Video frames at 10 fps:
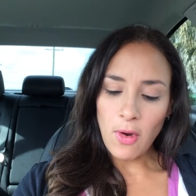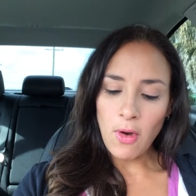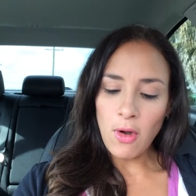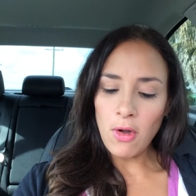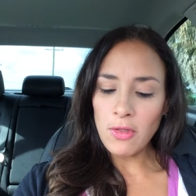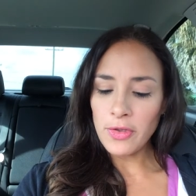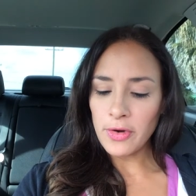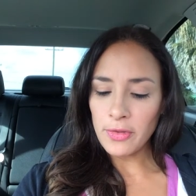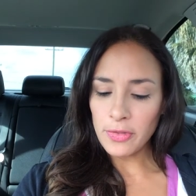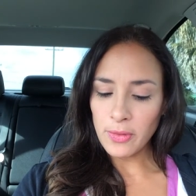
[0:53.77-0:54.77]
all
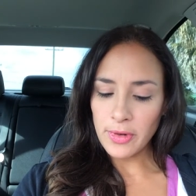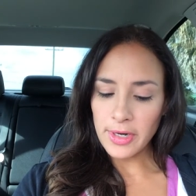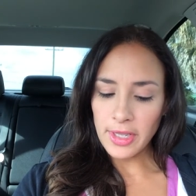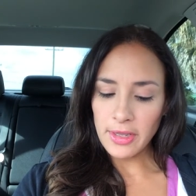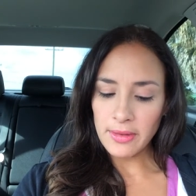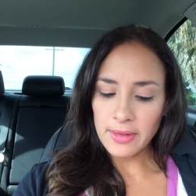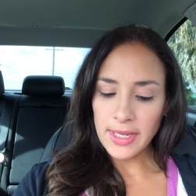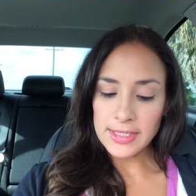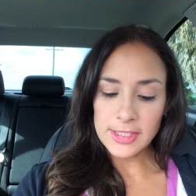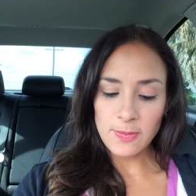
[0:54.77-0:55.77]
their authority
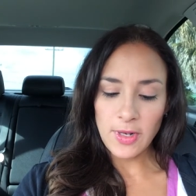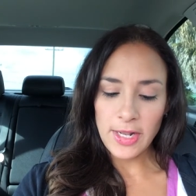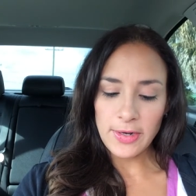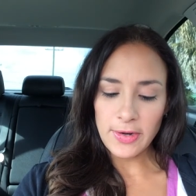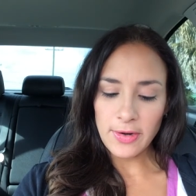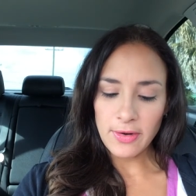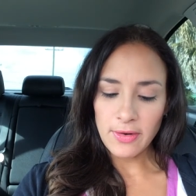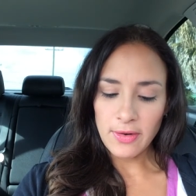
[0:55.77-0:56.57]
and splendor,